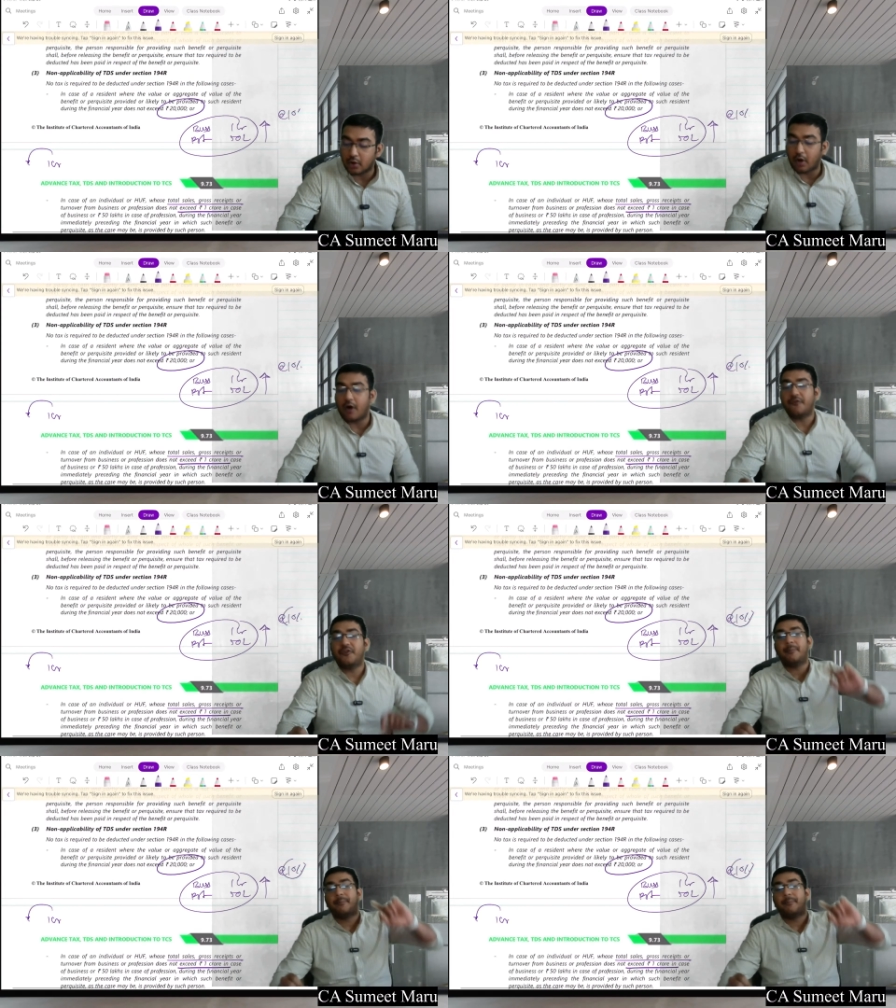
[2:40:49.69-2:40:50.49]
of a
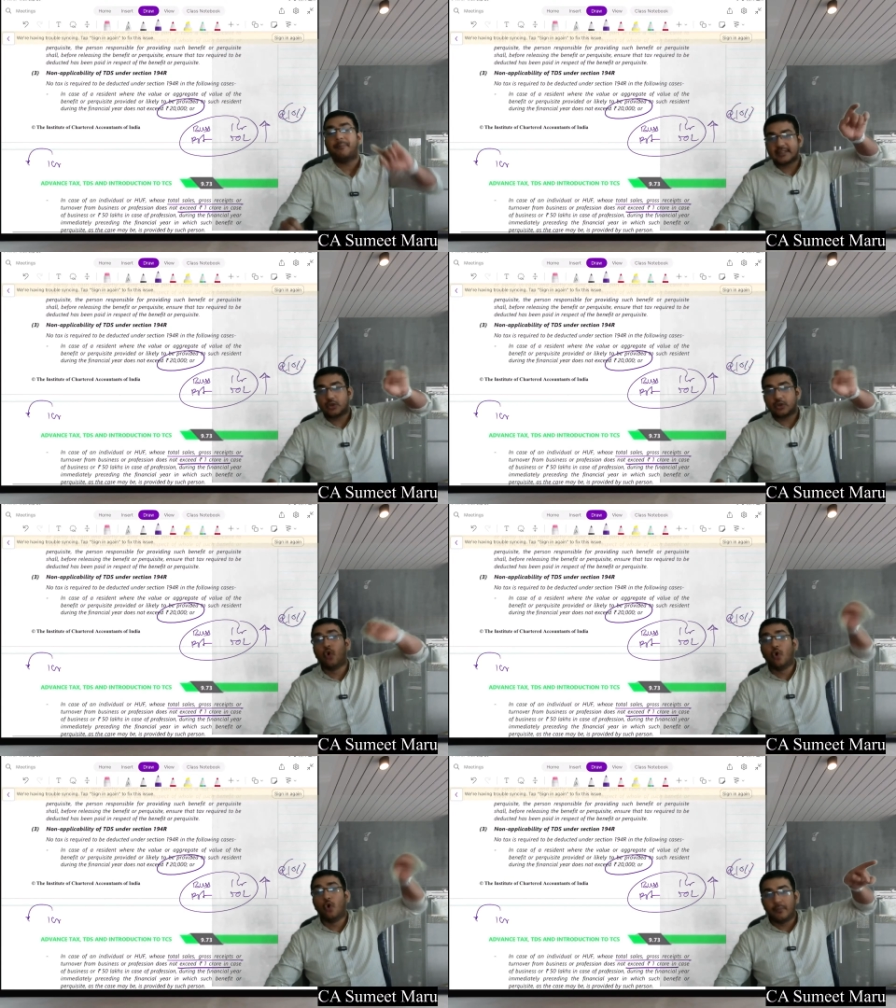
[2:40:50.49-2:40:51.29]
person to
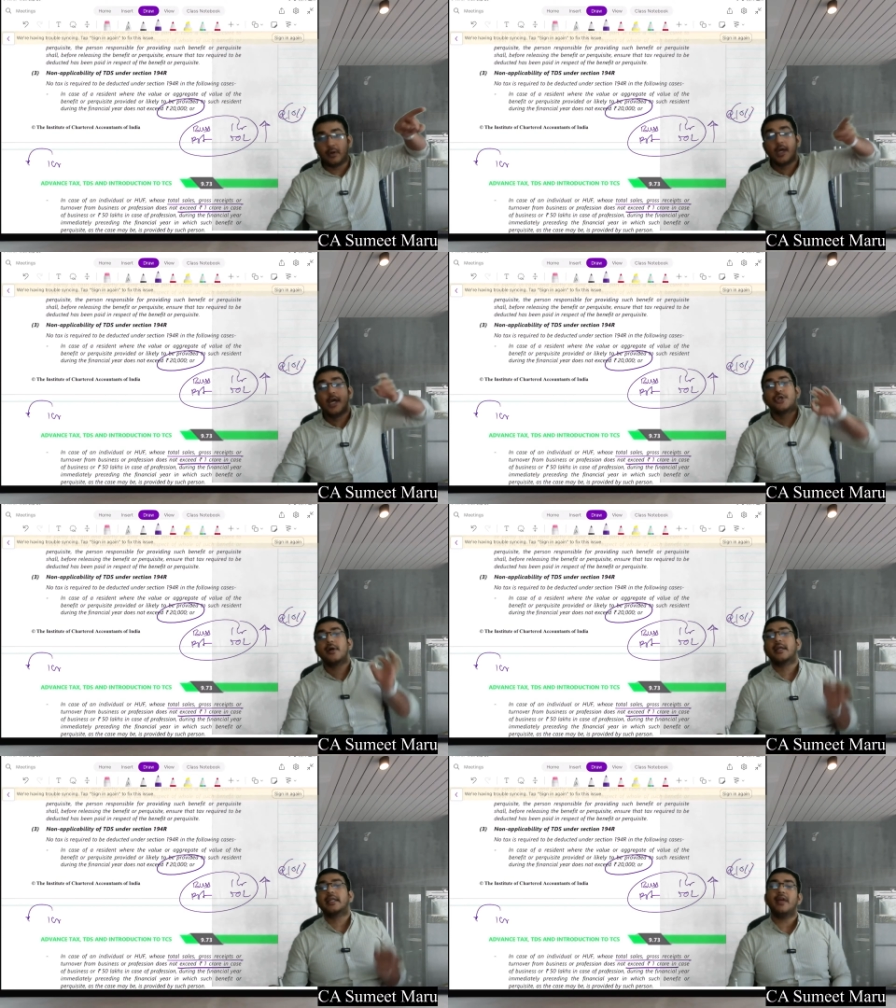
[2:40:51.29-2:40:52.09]
whom you
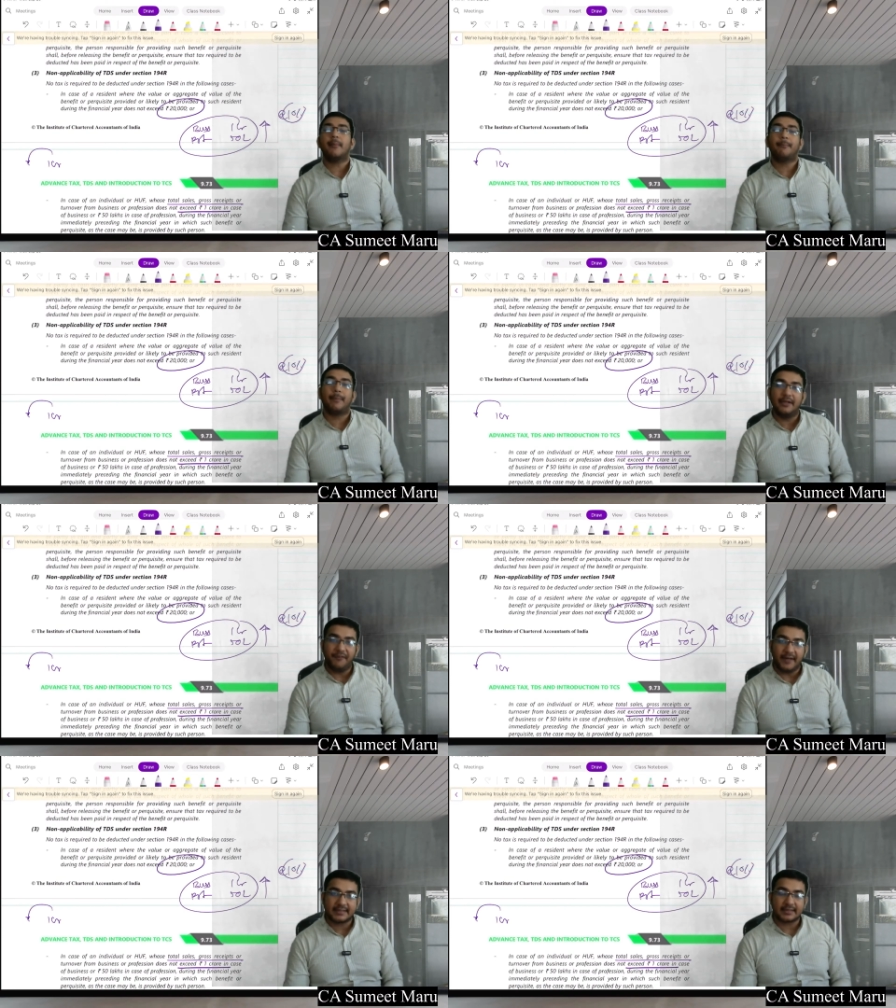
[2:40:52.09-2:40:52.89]
are giving
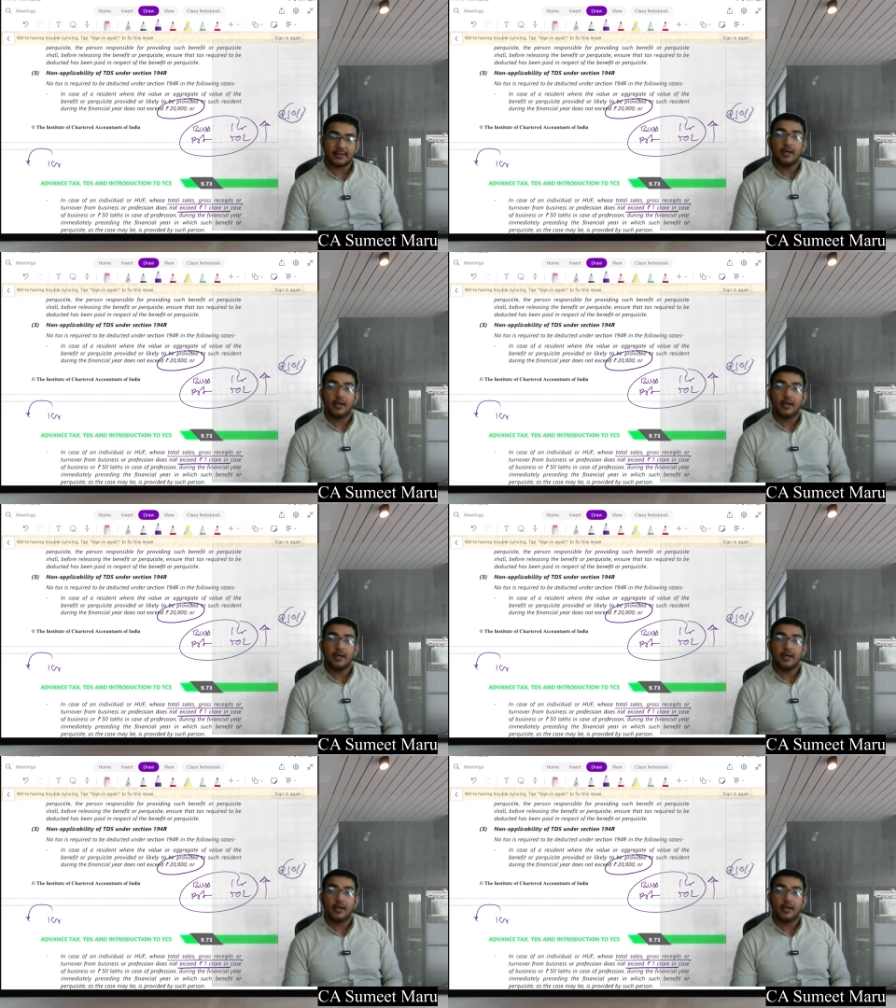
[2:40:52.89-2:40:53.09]
benefits